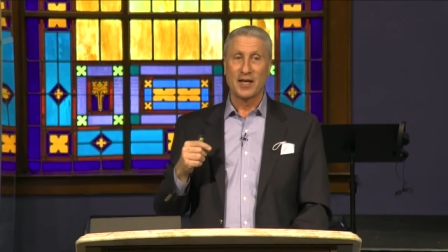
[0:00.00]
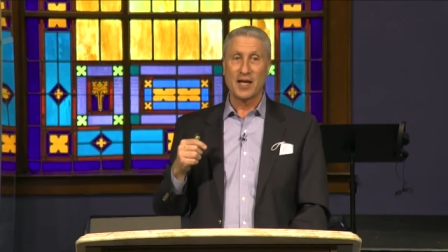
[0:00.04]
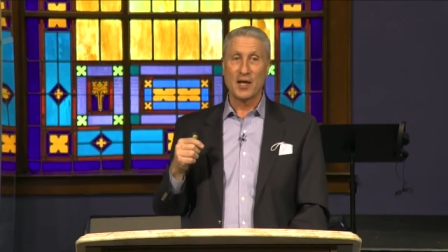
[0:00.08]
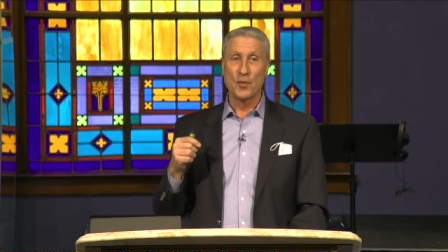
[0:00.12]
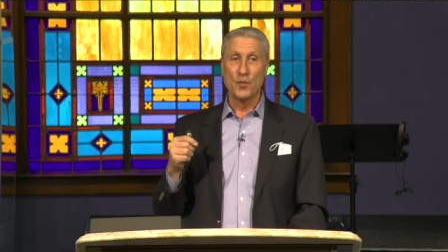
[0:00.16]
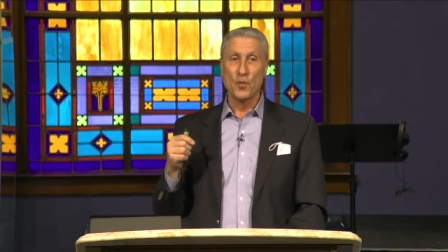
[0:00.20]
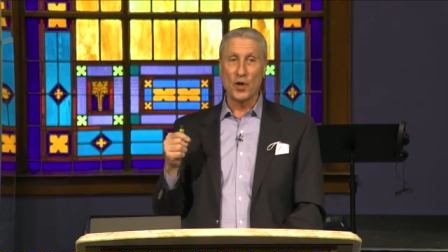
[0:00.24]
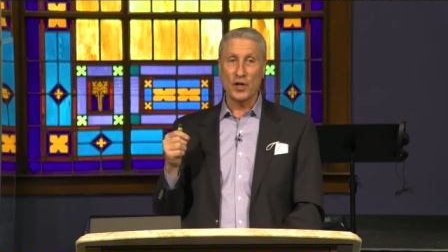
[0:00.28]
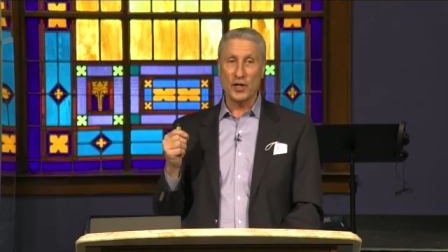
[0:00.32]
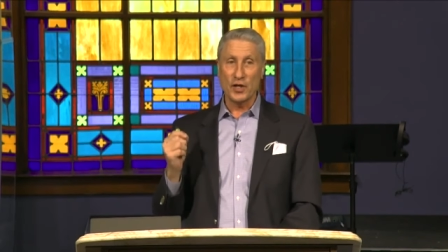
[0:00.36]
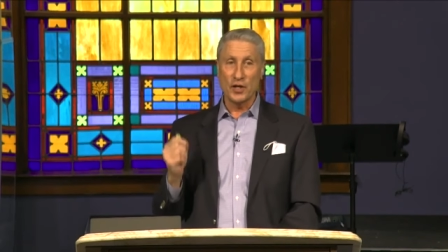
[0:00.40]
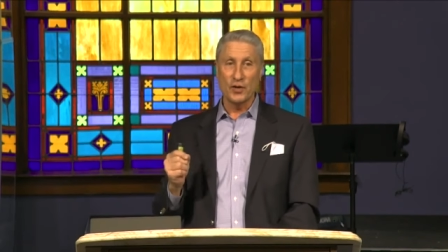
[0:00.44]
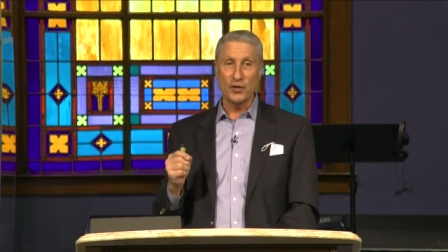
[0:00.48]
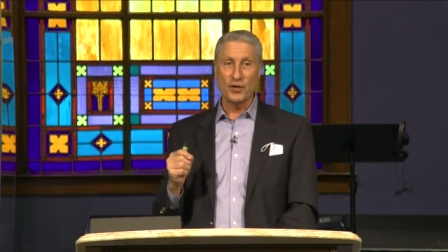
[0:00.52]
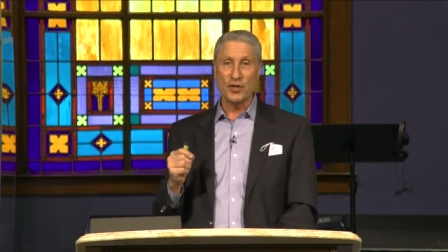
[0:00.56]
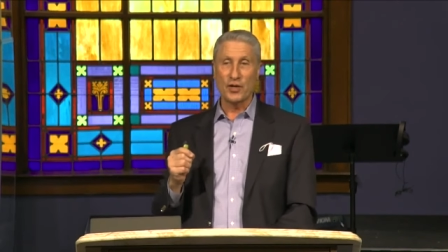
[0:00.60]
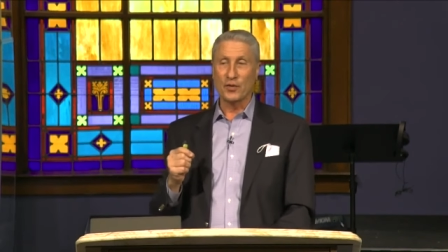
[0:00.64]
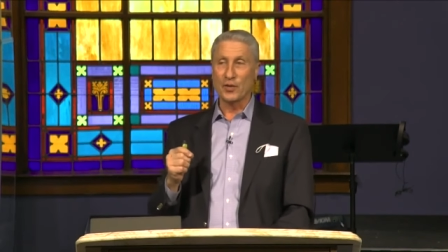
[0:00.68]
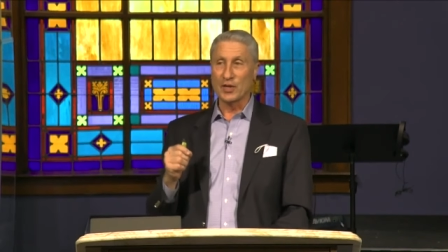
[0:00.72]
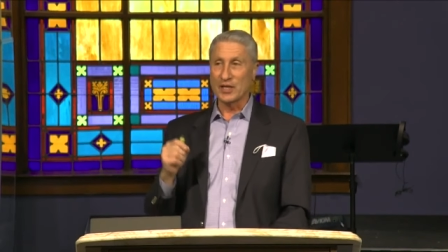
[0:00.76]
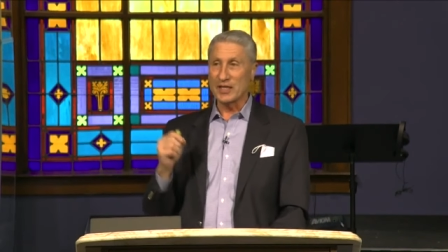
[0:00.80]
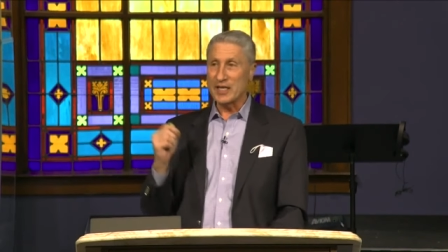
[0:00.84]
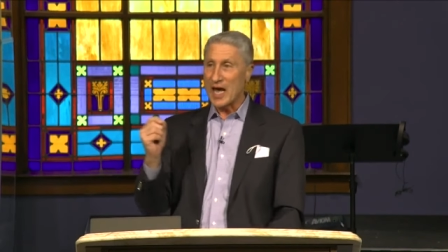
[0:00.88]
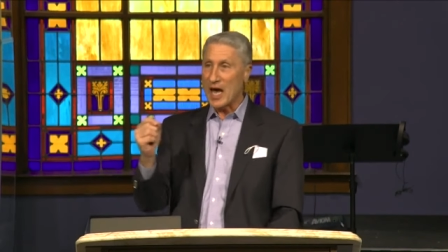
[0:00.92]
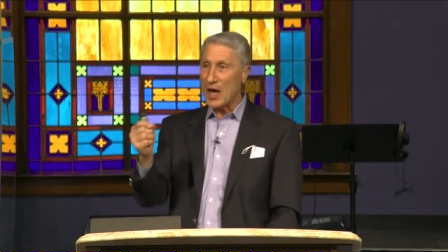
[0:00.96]
and what you
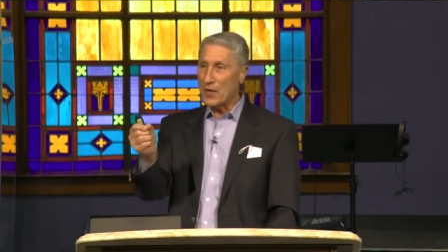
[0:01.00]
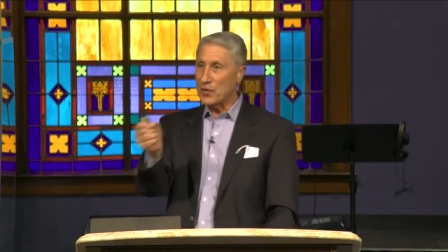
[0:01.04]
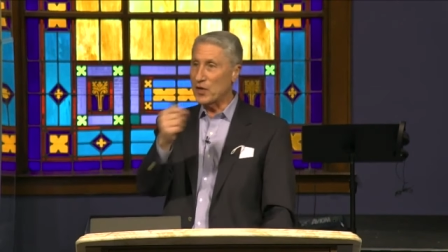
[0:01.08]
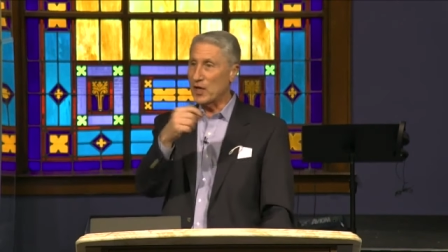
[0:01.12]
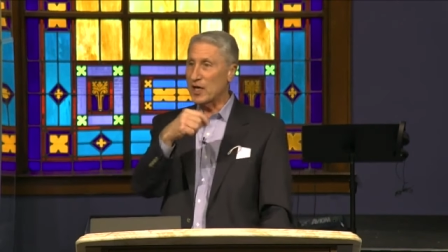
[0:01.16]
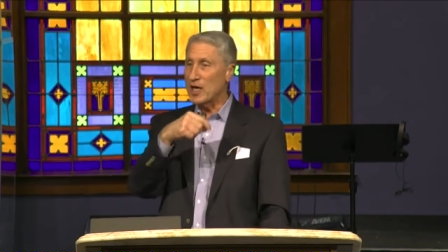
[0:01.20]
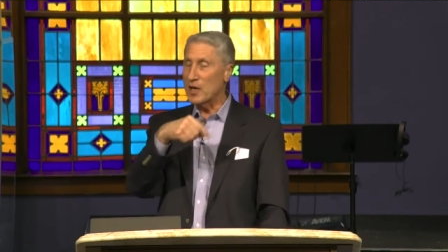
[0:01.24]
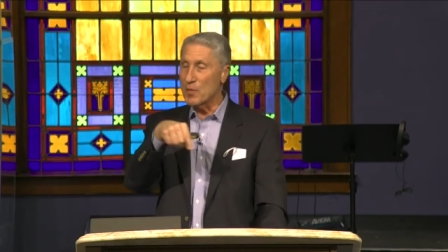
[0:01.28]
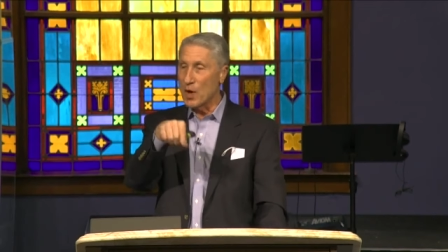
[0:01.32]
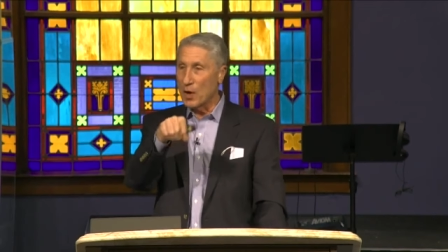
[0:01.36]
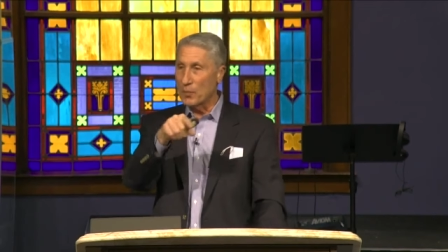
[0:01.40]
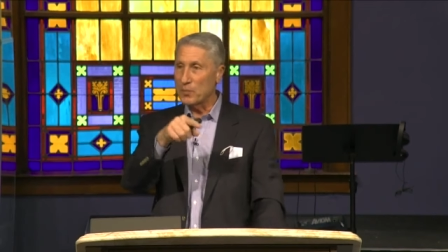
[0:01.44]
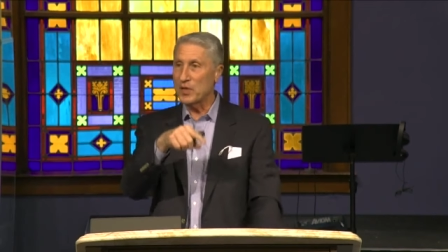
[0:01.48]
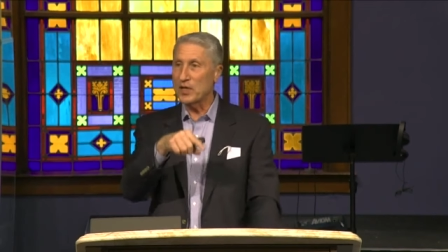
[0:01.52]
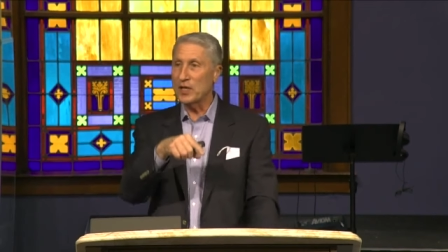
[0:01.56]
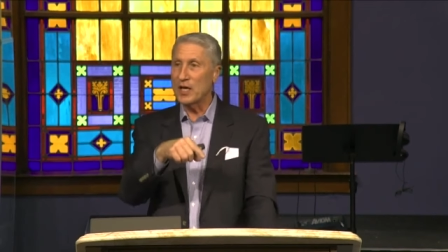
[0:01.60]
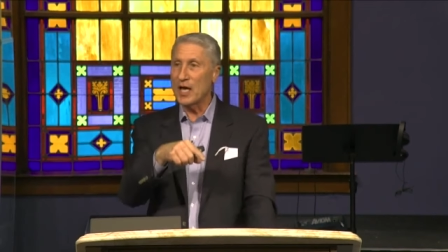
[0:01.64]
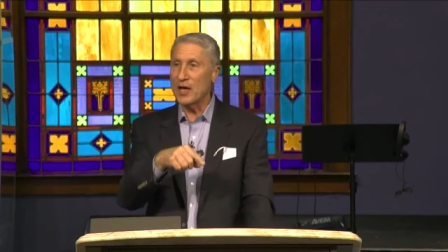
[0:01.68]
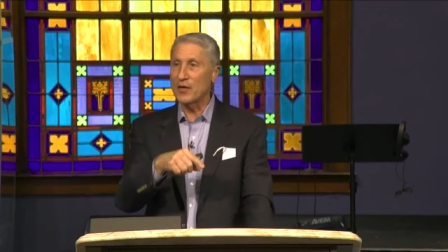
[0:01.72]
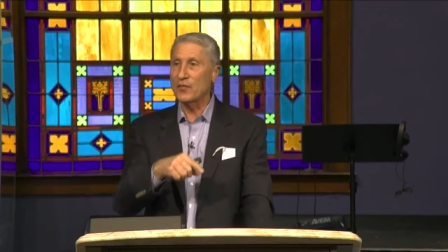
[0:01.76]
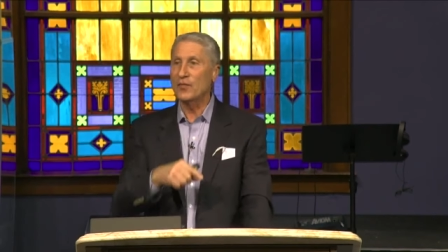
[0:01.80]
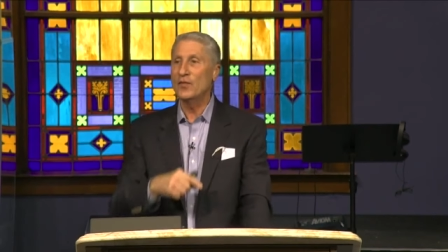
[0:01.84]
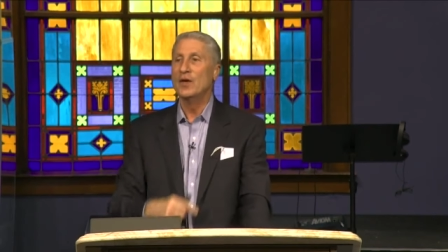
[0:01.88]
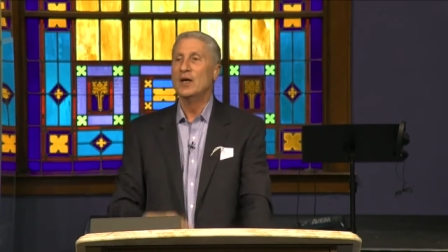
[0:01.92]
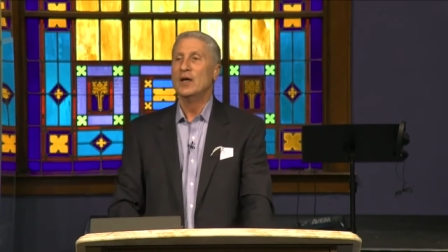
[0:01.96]
do. And Kathy came up and
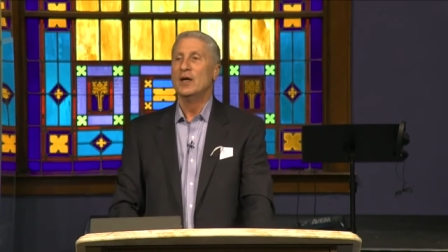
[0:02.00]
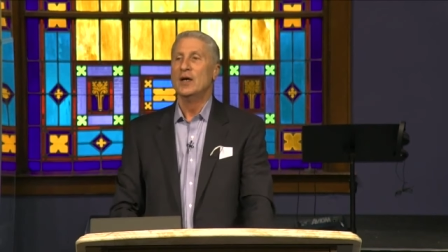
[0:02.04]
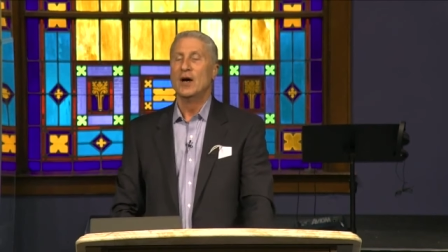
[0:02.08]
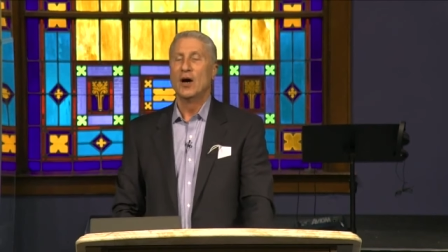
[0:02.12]
gave